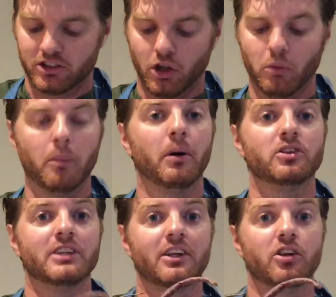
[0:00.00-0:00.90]
So we'll
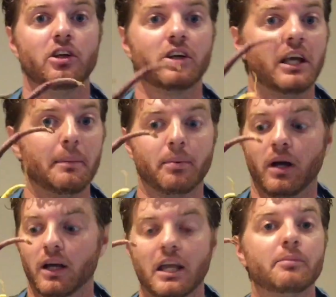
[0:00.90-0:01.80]
post that to you. Keep
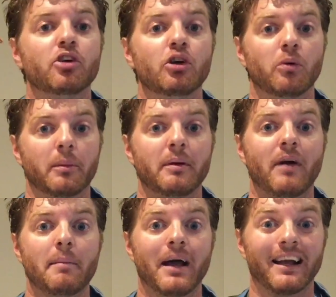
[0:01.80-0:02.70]
uh, keep tuned. We'll be
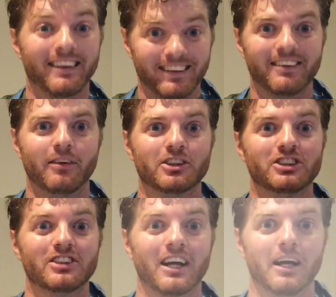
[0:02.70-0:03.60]
right back. rare
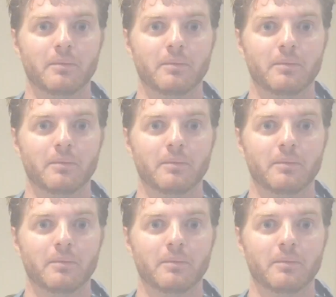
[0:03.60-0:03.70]
seeds dot